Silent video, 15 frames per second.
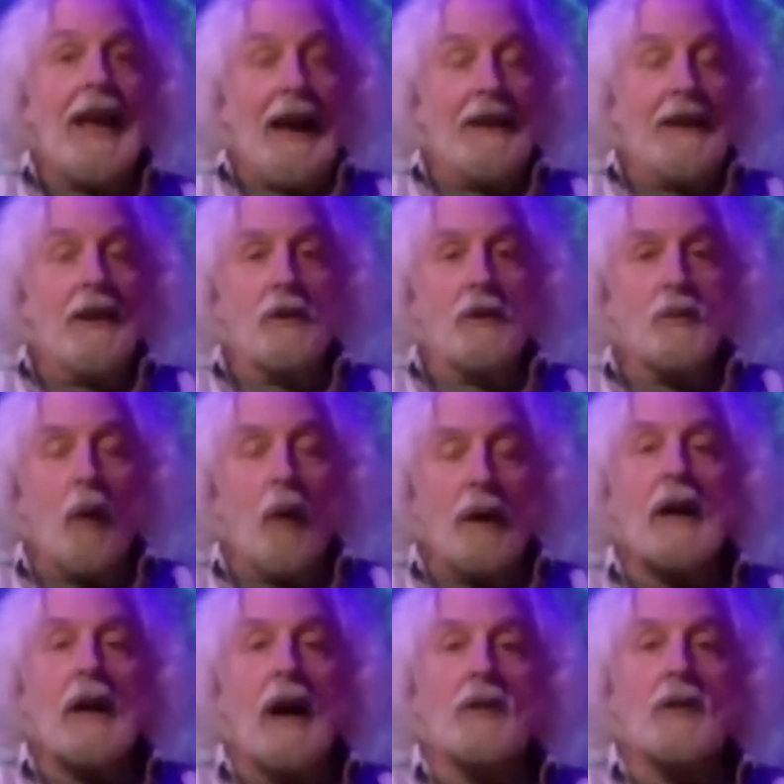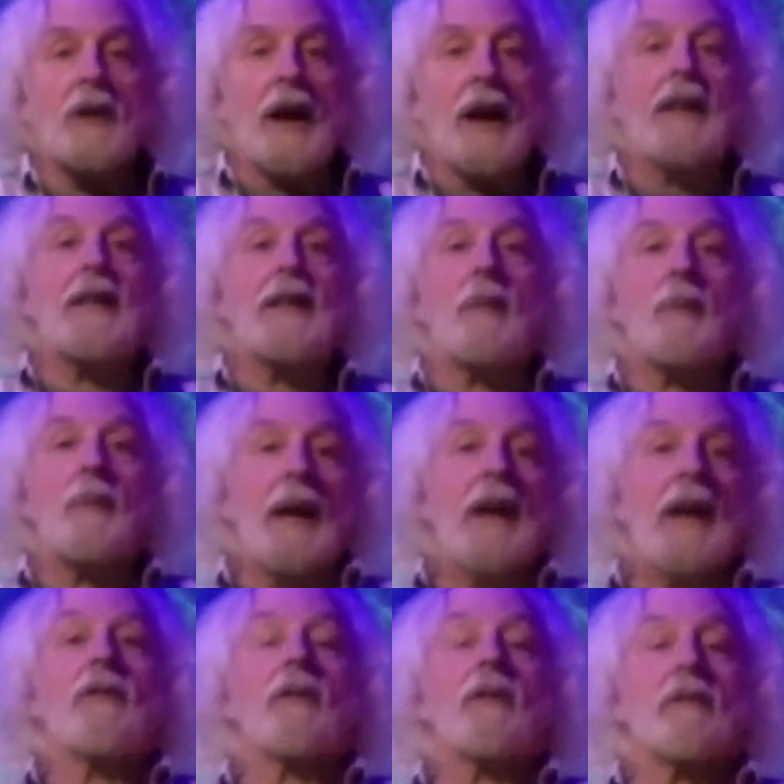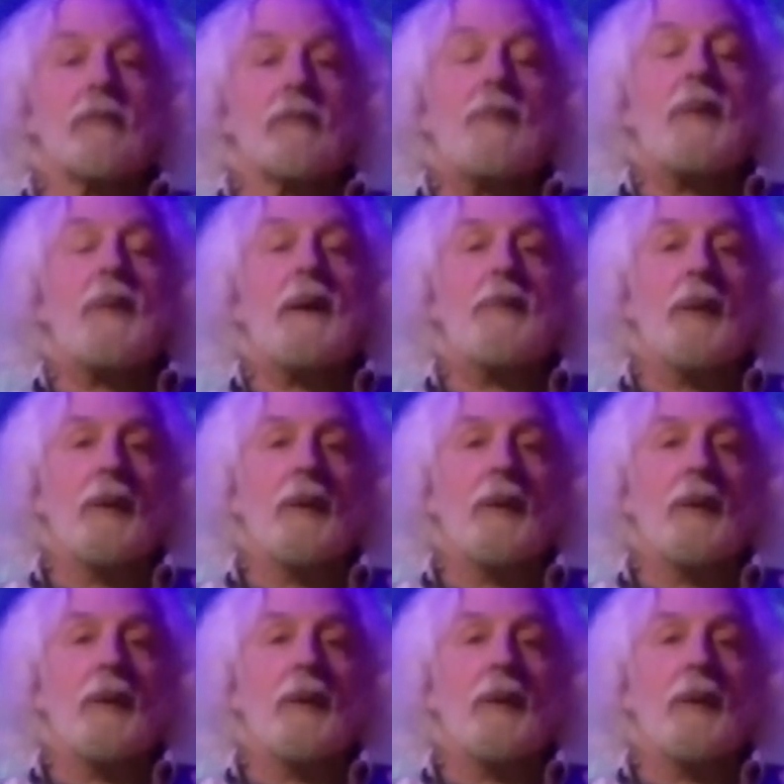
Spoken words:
And there was one concert I ended up playing for 3 people.